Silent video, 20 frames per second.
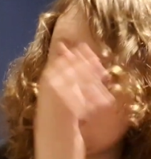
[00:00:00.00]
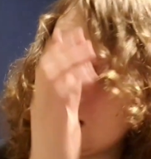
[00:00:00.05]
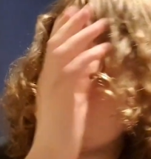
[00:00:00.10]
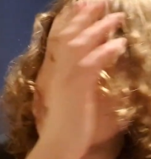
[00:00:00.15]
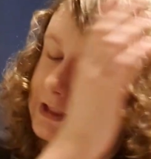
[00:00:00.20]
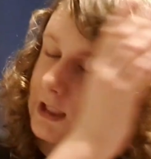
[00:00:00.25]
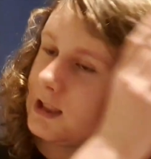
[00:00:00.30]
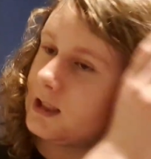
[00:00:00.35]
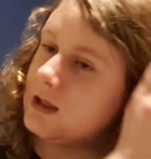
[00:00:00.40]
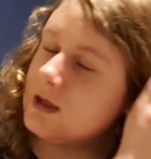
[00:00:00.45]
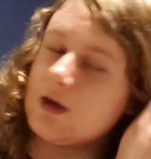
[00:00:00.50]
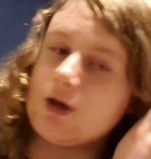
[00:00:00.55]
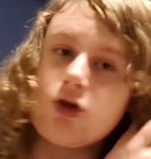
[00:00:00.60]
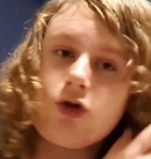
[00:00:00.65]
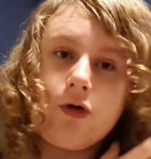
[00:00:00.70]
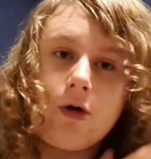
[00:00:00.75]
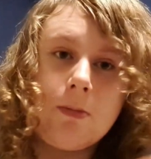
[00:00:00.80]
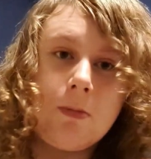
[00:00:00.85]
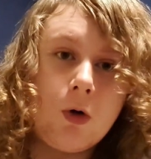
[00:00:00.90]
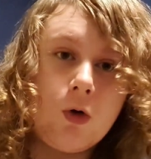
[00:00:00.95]
because I
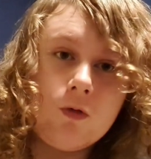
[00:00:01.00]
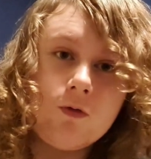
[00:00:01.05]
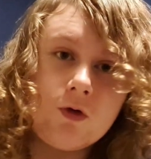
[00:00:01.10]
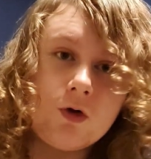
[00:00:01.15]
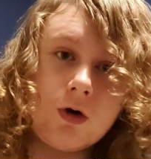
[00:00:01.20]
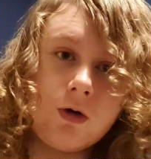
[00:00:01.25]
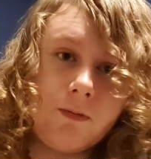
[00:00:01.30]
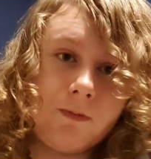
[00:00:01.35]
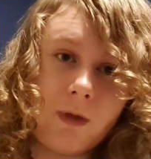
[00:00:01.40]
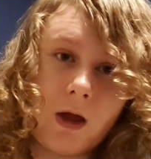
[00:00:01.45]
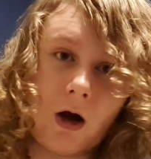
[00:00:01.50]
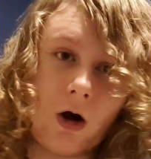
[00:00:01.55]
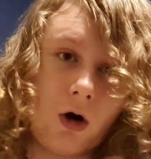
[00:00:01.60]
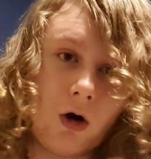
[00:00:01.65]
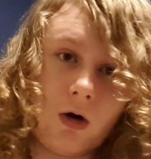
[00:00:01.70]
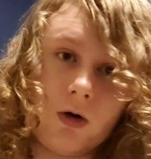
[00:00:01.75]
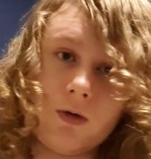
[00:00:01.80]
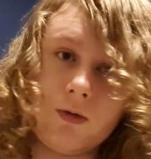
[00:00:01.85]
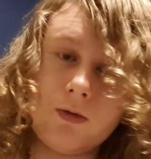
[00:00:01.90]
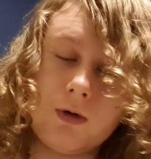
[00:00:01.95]
didn't trip over
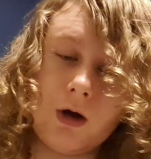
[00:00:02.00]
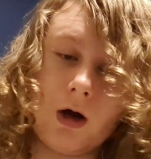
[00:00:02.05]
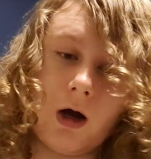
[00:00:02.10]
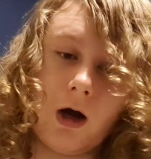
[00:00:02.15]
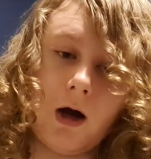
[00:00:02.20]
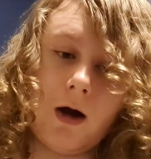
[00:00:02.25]
at all.